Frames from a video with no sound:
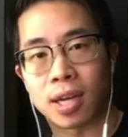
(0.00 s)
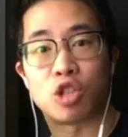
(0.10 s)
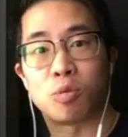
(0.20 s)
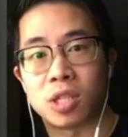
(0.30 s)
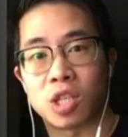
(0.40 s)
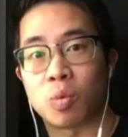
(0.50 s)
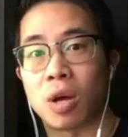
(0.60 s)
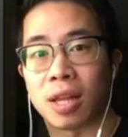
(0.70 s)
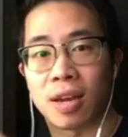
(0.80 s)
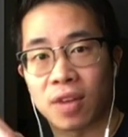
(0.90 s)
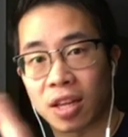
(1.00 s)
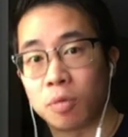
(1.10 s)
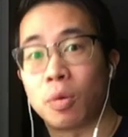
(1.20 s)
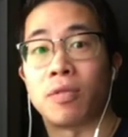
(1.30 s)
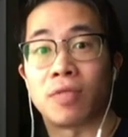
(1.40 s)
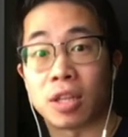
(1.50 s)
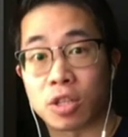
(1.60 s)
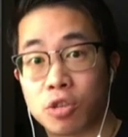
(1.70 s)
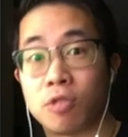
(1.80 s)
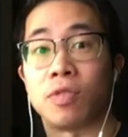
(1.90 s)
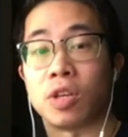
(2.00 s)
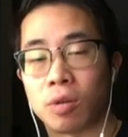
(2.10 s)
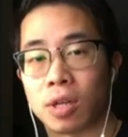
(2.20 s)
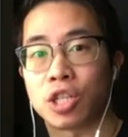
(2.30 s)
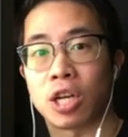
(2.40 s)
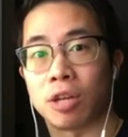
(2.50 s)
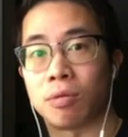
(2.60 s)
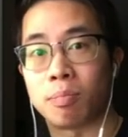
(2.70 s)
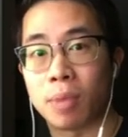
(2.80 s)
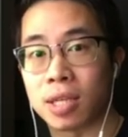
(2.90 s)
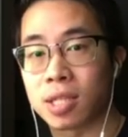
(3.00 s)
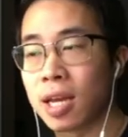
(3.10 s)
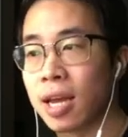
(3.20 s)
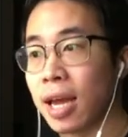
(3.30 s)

instruments as well, like violin one, violin two, viola, cello, and bass.